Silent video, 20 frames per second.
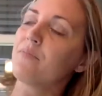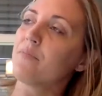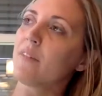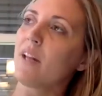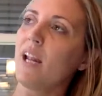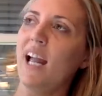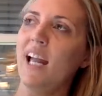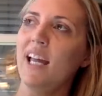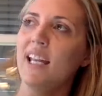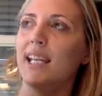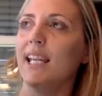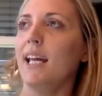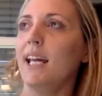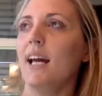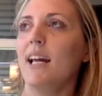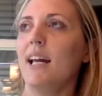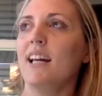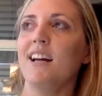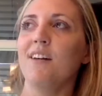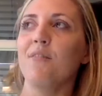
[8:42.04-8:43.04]
And
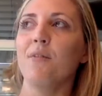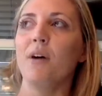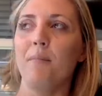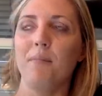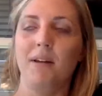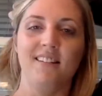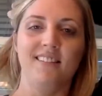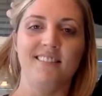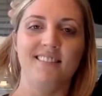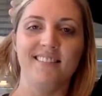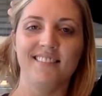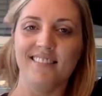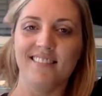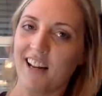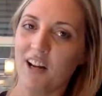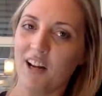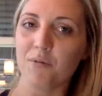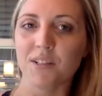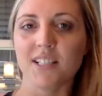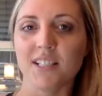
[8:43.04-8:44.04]

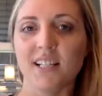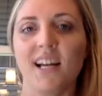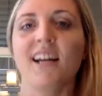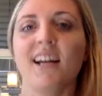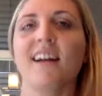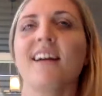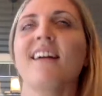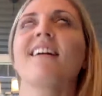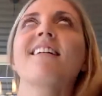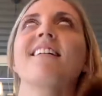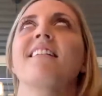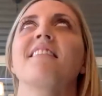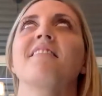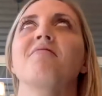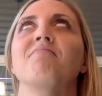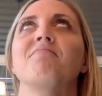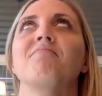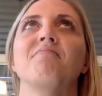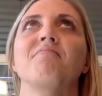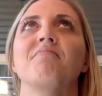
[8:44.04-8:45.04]
it was like,
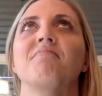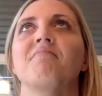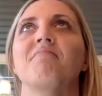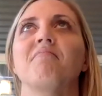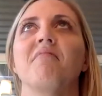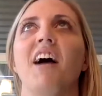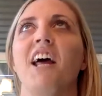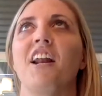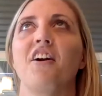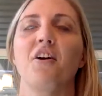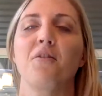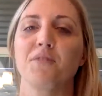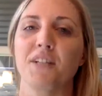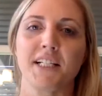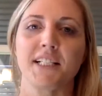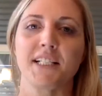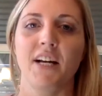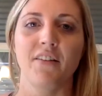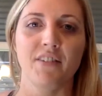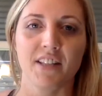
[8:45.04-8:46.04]
I don't know, it was
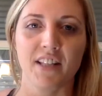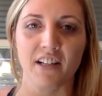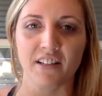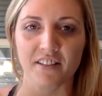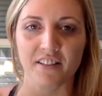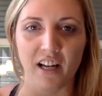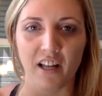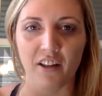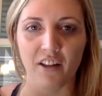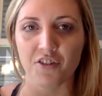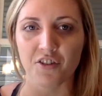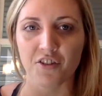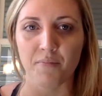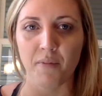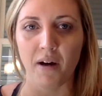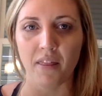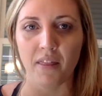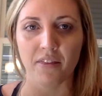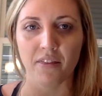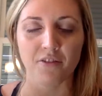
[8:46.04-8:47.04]
like $7,000 a
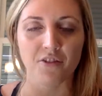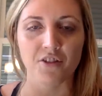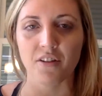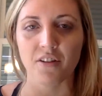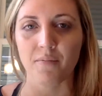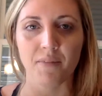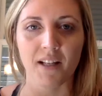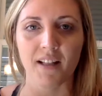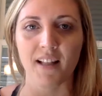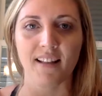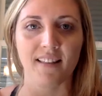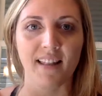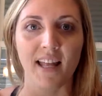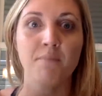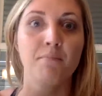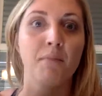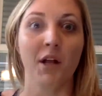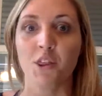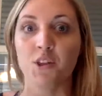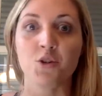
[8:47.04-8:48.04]
month or something, like in
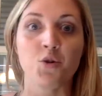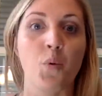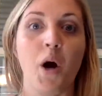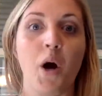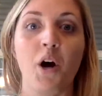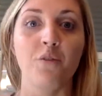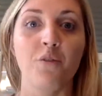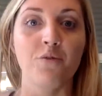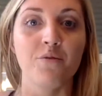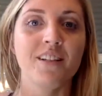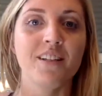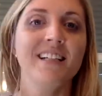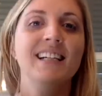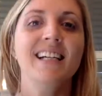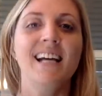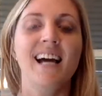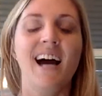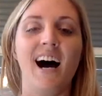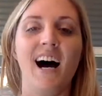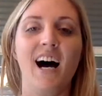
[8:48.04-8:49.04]
month 12.
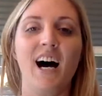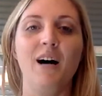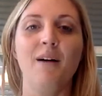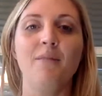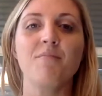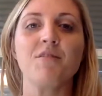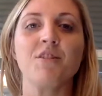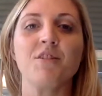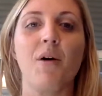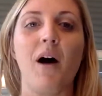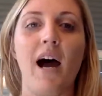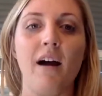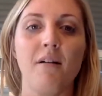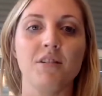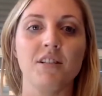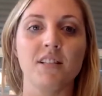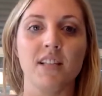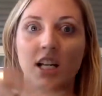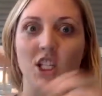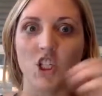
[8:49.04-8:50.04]
So I
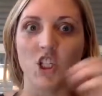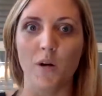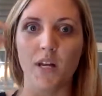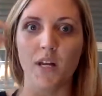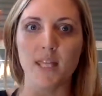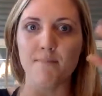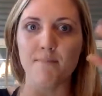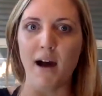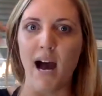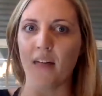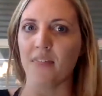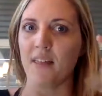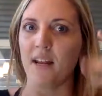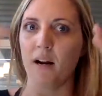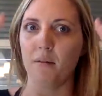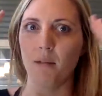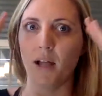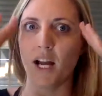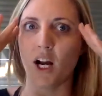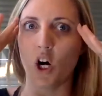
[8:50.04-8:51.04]
was like doing the math and
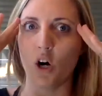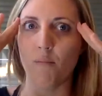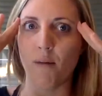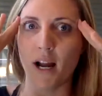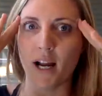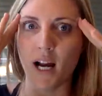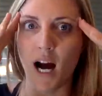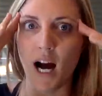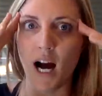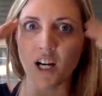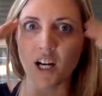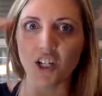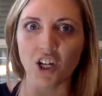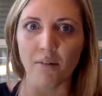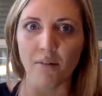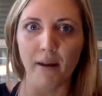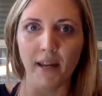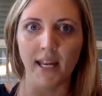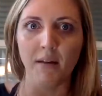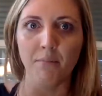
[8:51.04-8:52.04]
I'm like, oh my gosh, I'm
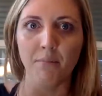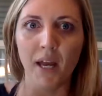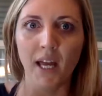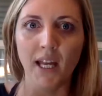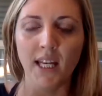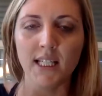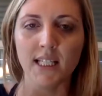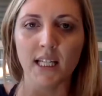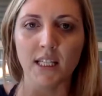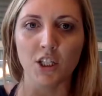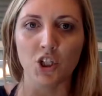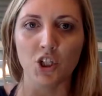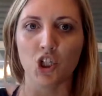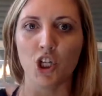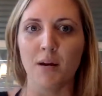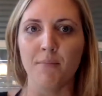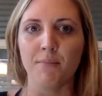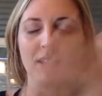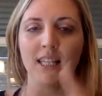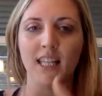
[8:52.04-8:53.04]
making pennies at the
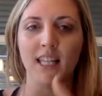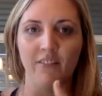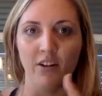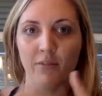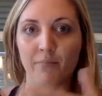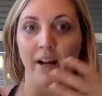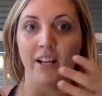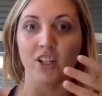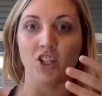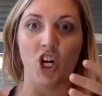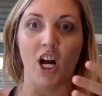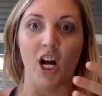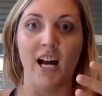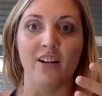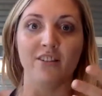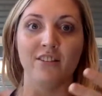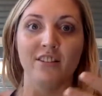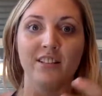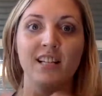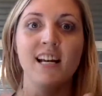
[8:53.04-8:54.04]
gym and leaving my
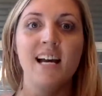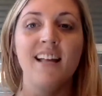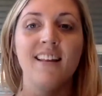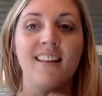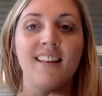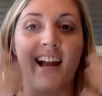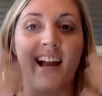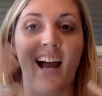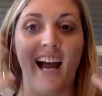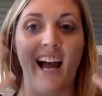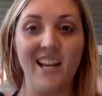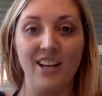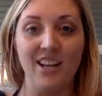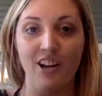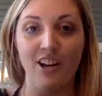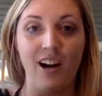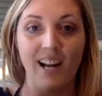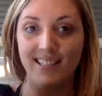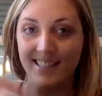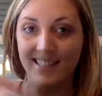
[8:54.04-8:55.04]
child. Like, I know
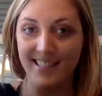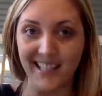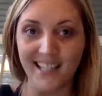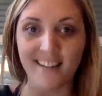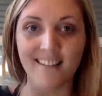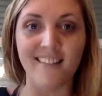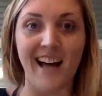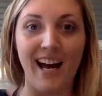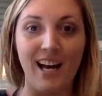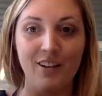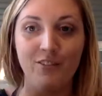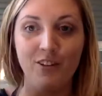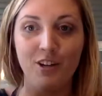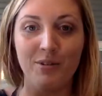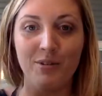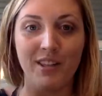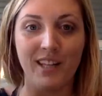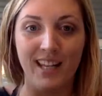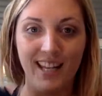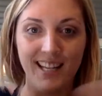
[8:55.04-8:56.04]
I see a lot of you
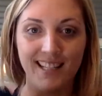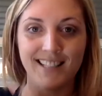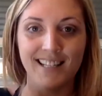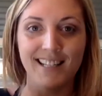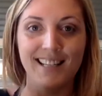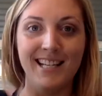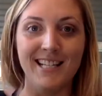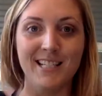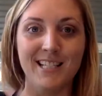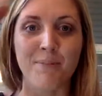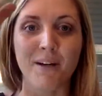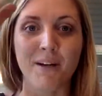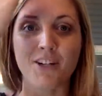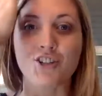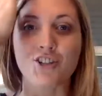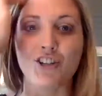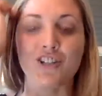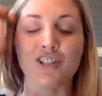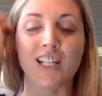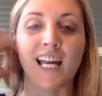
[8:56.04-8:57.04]
with kids in these
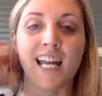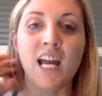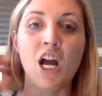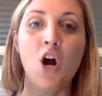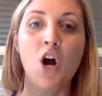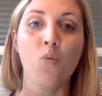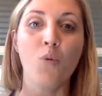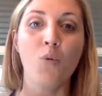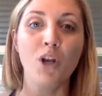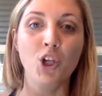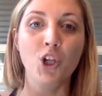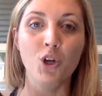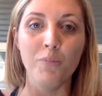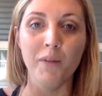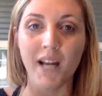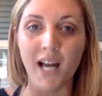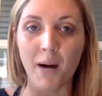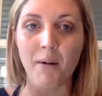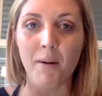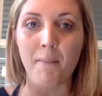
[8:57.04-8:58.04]
pictures. Like, when you
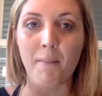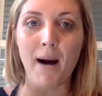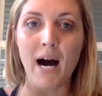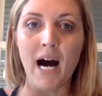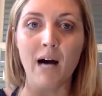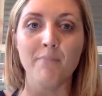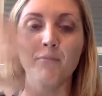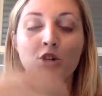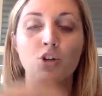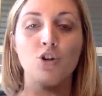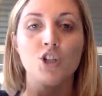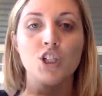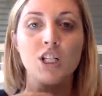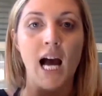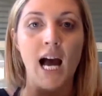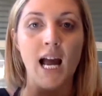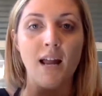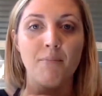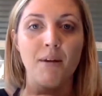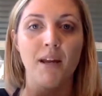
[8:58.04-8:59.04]
become a mom, your
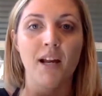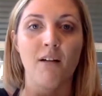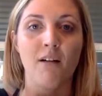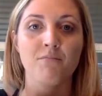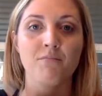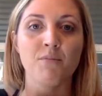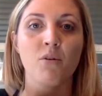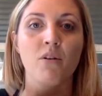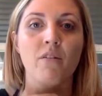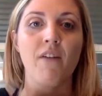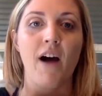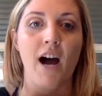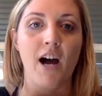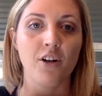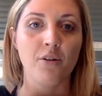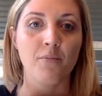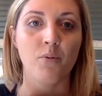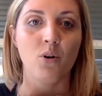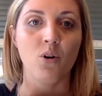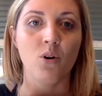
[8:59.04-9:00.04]
time becomes more
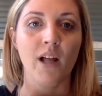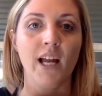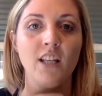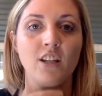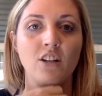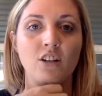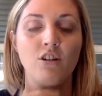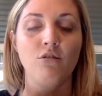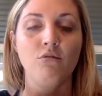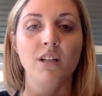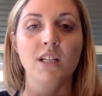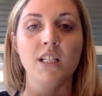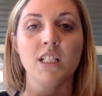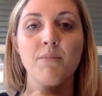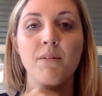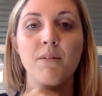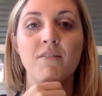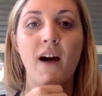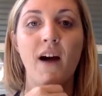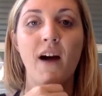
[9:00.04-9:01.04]
valuable and you need to
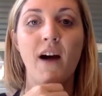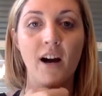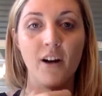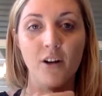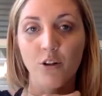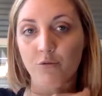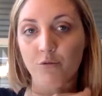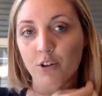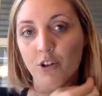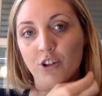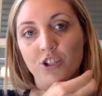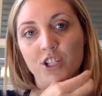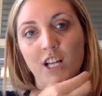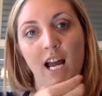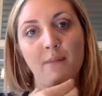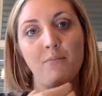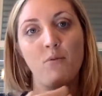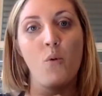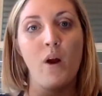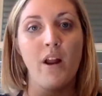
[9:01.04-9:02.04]
be valued for your
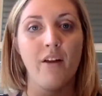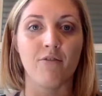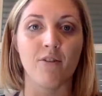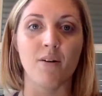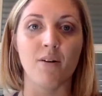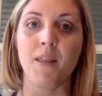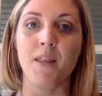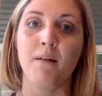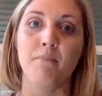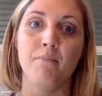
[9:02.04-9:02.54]
time away from them